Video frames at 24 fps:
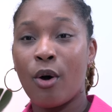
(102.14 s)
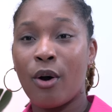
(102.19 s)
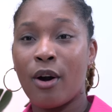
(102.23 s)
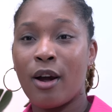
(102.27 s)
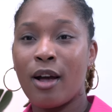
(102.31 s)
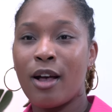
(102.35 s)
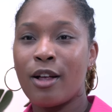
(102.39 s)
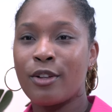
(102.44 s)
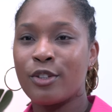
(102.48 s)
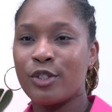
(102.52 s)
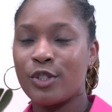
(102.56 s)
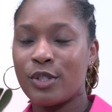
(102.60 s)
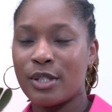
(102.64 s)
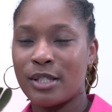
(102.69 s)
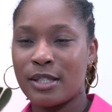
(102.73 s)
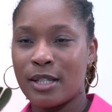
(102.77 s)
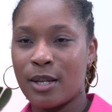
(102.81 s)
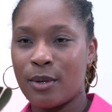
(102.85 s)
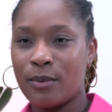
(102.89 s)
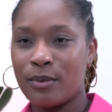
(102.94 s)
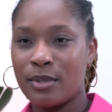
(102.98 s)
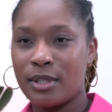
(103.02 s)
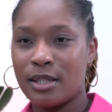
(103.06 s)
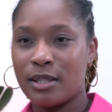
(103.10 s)
or
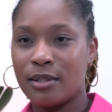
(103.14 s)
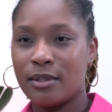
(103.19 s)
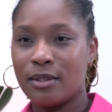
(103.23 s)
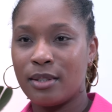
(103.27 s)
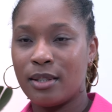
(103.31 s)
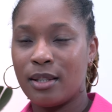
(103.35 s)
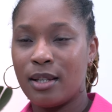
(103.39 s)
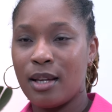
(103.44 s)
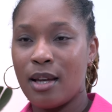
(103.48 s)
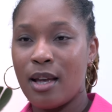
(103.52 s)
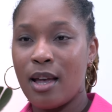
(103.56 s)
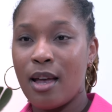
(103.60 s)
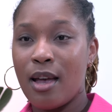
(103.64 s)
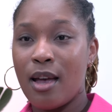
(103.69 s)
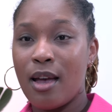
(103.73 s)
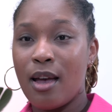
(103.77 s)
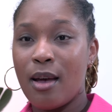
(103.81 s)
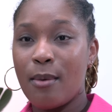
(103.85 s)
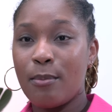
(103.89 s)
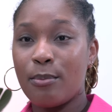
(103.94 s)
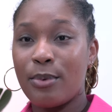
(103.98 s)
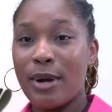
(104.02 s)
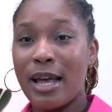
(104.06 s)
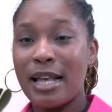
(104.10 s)
ultrasound.
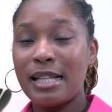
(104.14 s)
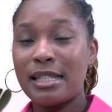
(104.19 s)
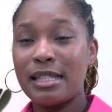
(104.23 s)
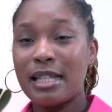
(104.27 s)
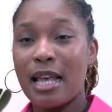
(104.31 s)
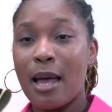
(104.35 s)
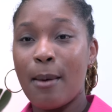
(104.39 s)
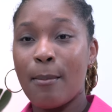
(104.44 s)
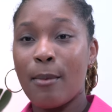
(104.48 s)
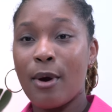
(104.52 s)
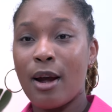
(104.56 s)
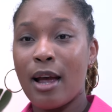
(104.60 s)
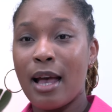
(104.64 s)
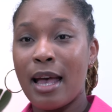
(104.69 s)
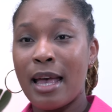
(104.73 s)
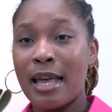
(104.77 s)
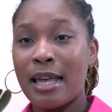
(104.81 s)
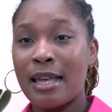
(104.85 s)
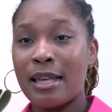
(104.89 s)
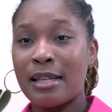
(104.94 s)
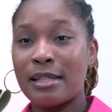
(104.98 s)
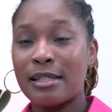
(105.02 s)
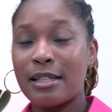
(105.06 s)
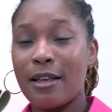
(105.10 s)
Breast
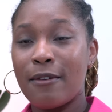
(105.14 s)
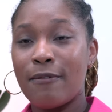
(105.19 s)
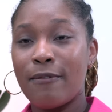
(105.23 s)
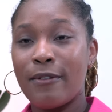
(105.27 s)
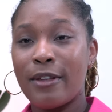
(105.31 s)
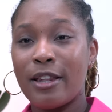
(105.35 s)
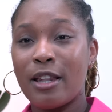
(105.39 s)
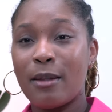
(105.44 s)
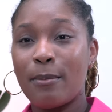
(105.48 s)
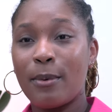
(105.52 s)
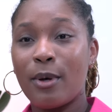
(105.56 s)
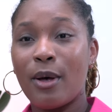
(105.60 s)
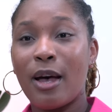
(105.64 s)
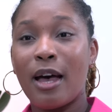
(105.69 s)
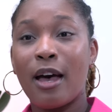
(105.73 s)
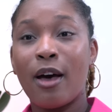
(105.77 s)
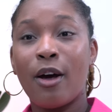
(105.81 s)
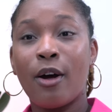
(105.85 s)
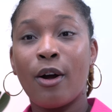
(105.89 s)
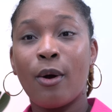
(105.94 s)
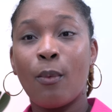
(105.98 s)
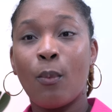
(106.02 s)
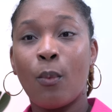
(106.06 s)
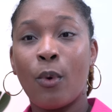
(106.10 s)
MRIs available
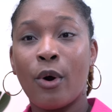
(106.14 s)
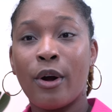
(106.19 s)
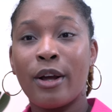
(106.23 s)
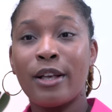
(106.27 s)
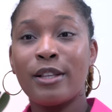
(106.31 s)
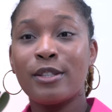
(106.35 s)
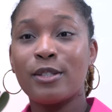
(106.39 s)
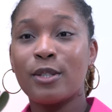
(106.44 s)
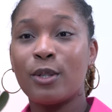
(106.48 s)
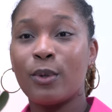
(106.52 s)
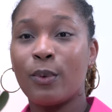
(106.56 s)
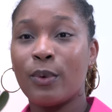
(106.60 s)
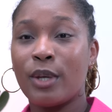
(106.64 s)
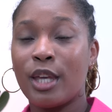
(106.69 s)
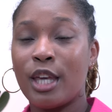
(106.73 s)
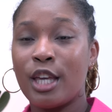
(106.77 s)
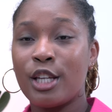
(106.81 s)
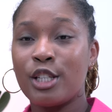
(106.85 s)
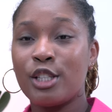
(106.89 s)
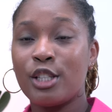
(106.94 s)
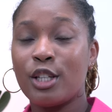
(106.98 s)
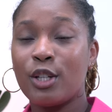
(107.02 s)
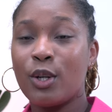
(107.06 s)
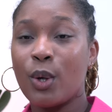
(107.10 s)
at our Warren's
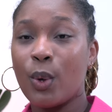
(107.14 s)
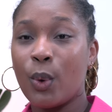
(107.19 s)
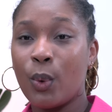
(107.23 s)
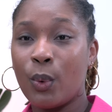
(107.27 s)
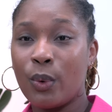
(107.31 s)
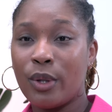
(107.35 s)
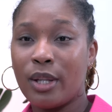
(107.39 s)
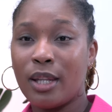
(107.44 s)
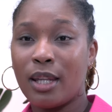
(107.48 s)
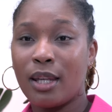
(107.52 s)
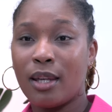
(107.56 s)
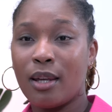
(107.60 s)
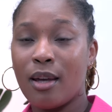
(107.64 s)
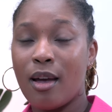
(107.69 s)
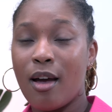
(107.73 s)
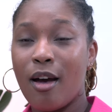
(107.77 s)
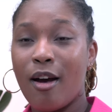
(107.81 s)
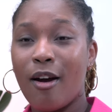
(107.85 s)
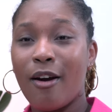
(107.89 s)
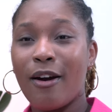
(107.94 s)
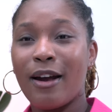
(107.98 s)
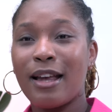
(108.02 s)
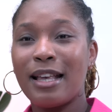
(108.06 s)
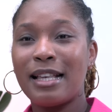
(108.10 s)
location only
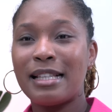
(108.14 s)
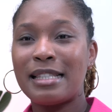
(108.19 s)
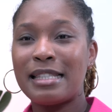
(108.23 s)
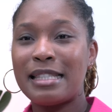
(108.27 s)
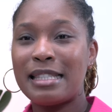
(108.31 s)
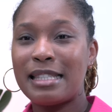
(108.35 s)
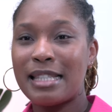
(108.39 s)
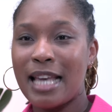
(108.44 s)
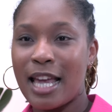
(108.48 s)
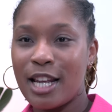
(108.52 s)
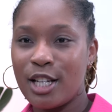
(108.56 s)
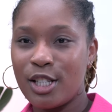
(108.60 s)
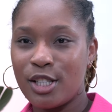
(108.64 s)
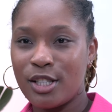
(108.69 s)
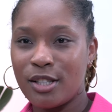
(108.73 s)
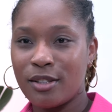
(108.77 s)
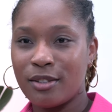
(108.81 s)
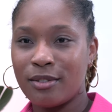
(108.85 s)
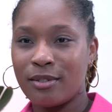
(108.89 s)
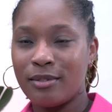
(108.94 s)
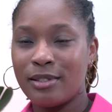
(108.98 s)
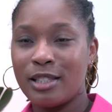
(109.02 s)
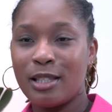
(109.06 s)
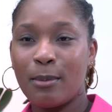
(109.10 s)
are
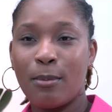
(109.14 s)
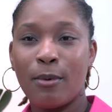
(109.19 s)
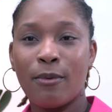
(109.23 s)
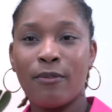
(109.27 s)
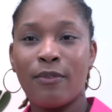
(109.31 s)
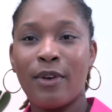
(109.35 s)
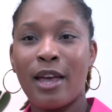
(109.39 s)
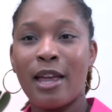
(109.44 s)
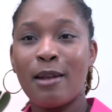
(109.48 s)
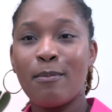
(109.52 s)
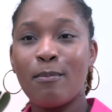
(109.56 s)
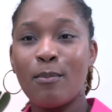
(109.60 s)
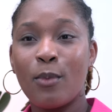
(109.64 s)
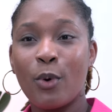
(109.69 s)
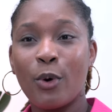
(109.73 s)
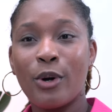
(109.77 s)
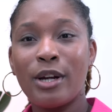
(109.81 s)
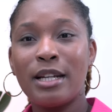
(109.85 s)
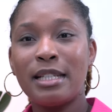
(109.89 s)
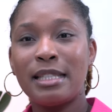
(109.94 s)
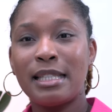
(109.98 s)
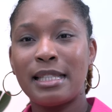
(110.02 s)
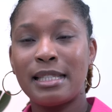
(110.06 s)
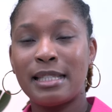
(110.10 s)
essential to provide
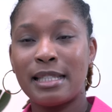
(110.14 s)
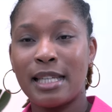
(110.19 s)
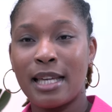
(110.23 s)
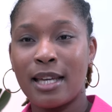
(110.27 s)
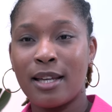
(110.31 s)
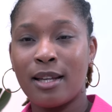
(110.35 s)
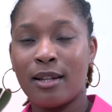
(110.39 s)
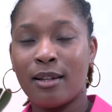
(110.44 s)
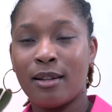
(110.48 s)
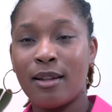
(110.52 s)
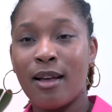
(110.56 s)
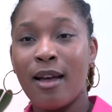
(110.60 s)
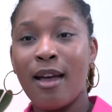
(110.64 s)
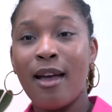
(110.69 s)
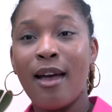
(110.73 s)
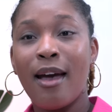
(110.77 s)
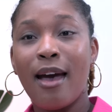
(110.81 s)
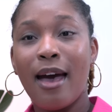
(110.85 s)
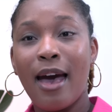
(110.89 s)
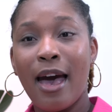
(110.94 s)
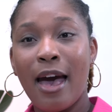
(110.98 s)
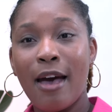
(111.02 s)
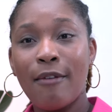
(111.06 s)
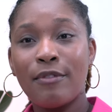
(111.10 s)
more detail
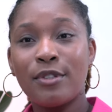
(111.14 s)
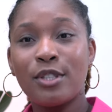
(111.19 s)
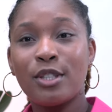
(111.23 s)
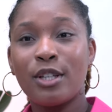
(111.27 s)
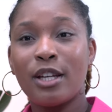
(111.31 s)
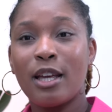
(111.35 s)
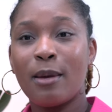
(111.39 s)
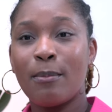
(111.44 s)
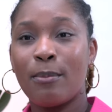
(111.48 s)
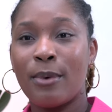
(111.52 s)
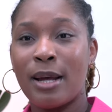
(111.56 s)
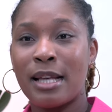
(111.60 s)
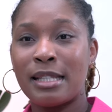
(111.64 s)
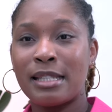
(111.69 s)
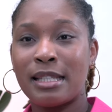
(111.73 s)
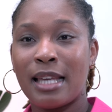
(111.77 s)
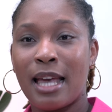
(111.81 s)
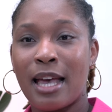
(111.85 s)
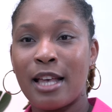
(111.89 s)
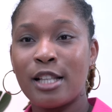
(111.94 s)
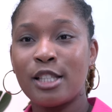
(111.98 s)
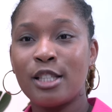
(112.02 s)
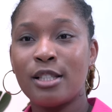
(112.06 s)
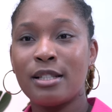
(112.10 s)
after a
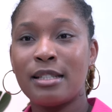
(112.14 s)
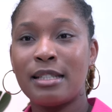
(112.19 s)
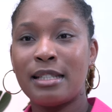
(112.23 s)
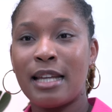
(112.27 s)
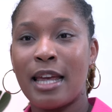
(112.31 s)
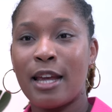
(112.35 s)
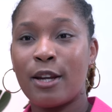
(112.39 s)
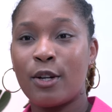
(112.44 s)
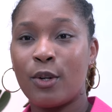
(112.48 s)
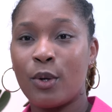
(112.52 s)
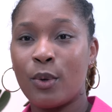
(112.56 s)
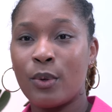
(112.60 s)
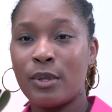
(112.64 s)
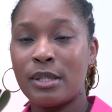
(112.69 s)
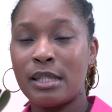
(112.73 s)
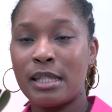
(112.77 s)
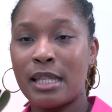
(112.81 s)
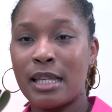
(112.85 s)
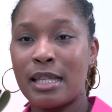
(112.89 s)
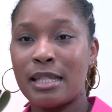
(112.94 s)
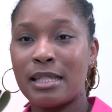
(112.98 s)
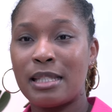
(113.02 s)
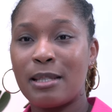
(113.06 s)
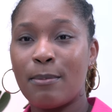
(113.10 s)
breast cancer
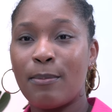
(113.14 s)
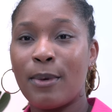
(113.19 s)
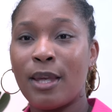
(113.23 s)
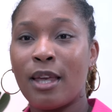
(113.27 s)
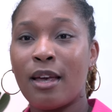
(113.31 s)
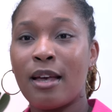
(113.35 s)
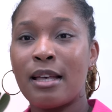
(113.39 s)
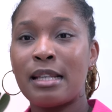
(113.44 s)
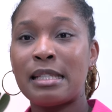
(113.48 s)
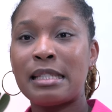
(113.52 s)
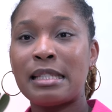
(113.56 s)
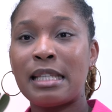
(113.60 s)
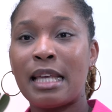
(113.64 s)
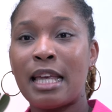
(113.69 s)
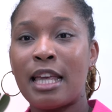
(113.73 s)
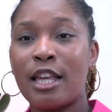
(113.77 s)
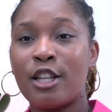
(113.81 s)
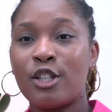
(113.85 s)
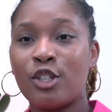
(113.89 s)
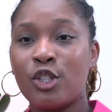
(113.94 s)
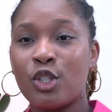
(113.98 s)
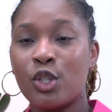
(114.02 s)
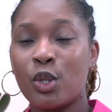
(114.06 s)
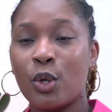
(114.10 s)
diagnosis because they
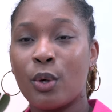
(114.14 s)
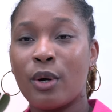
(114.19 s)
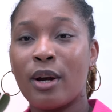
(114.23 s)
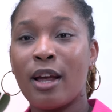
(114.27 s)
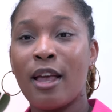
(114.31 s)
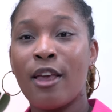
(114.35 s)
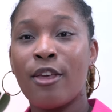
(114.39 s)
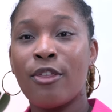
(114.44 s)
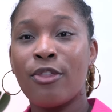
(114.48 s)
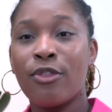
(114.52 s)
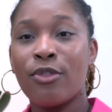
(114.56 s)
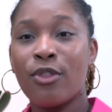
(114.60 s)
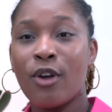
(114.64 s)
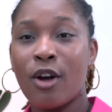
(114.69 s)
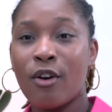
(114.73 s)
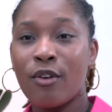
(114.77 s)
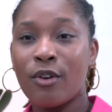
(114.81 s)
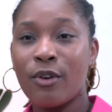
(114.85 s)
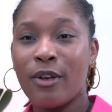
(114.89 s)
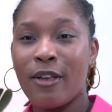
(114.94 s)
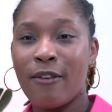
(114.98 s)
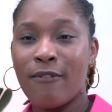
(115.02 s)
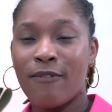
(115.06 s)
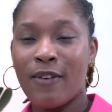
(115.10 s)
ensure a
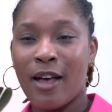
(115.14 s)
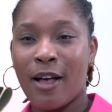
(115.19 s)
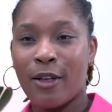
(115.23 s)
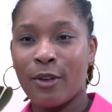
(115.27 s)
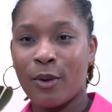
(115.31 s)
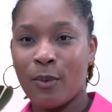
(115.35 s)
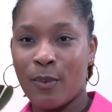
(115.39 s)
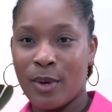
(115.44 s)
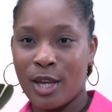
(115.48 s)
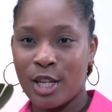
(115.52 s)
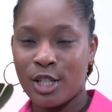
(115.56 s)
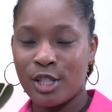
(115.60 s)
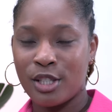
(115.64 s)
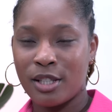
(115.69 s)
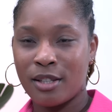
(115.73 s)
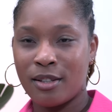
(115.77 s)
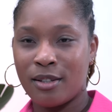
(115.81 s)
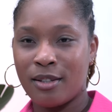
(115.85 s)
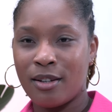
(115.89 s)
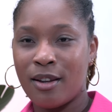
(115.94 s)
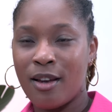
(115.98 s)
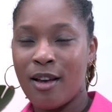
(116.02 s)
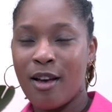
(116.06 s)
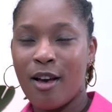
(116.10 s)
thorough
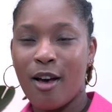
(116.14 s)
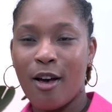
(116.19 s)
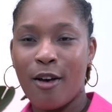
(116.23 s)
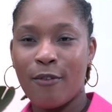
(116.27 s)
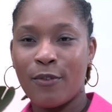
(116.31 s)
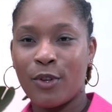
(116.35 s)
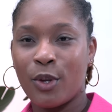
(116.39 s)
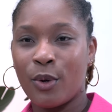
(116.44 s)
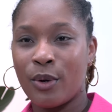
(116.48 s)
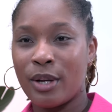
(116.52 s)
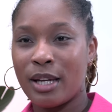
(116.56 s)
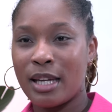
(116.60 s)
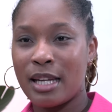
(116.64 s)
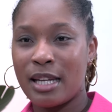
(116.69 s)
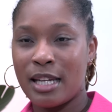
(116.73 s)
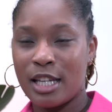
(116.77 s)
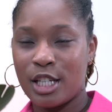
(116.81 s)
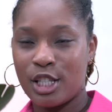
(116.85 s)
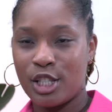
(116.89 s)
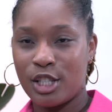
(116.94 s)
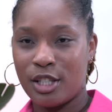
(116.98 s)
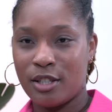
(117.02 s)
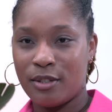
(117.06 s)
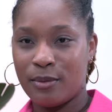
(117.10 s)
evaluation of your
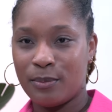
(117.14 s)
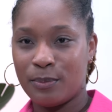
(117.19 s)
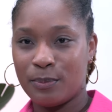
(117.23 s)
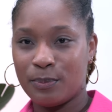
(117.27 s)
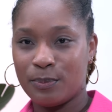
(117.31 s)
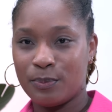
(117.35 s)
condition.